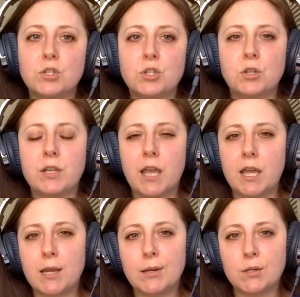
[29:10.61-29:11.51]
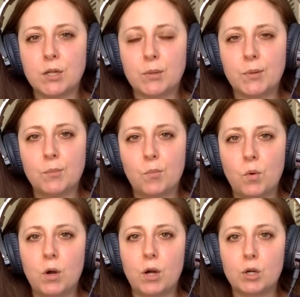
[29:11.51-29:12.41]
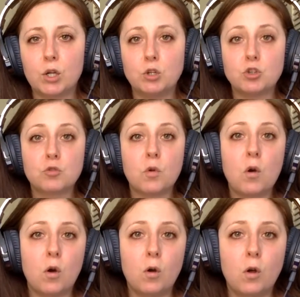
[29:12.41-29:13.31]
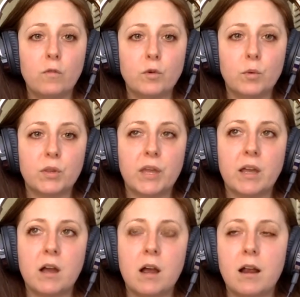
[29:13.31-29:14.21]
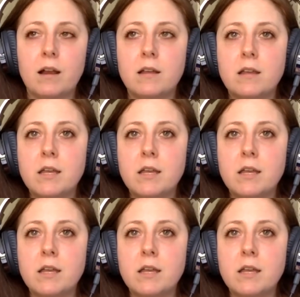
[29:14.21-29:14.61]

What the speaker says: to gain a little bit more control over what they are.